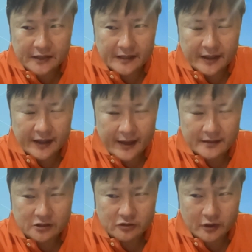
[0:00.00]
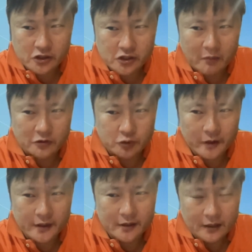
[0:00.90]
and the ad strategy that I was
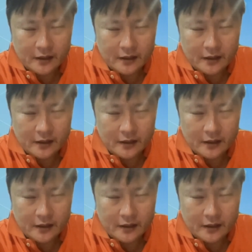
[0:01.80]
doing,